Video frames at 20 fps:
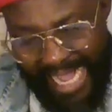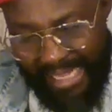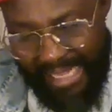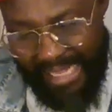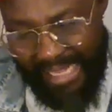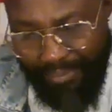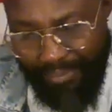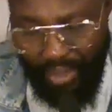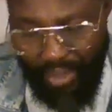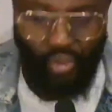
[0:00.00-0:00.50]

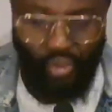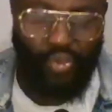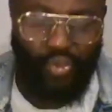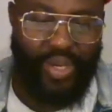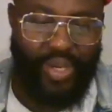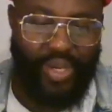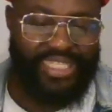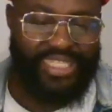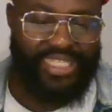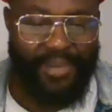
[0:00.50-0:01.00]
because you are
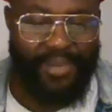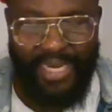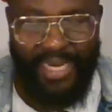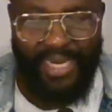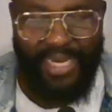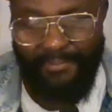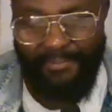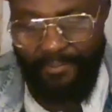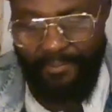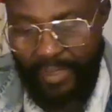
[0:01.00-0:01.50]
a sibling.
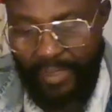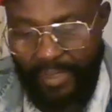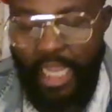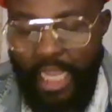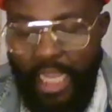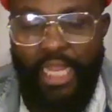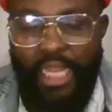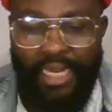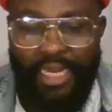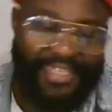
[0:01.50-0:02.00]

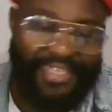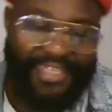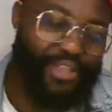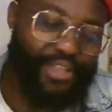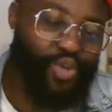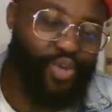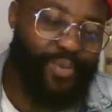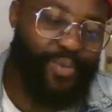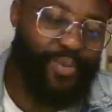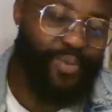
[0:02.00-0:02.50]
Listen
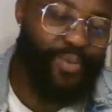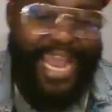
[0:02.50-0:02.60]
to me, I